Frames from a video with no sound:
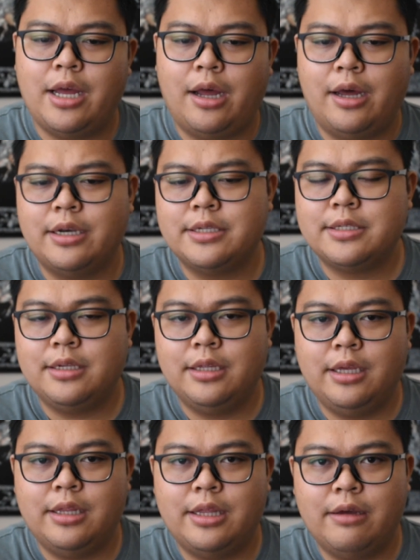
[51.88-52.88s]

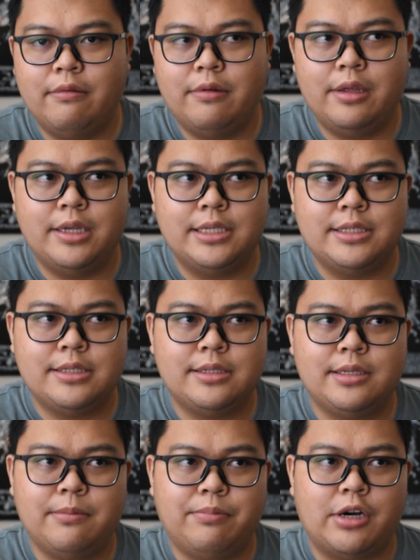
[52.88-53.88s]
honestly, that
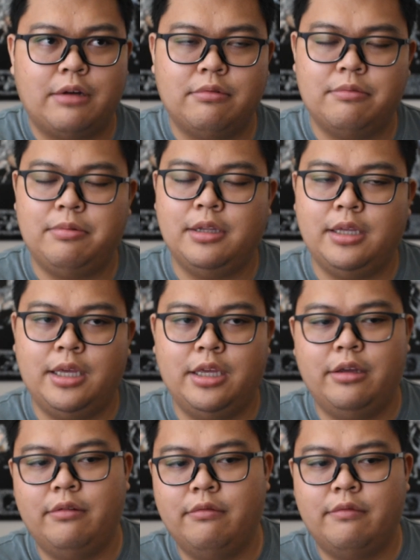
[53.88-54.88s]
was probably
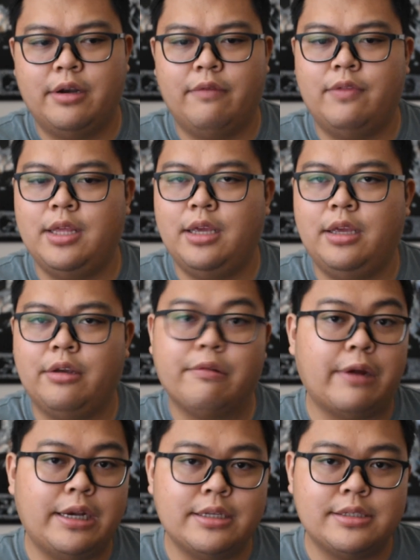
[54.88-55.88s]
one of the
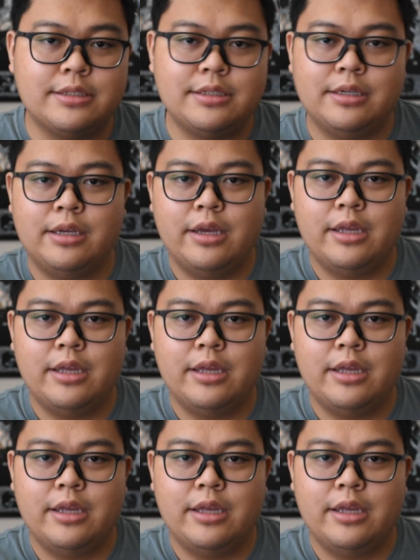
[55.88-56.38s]
greatest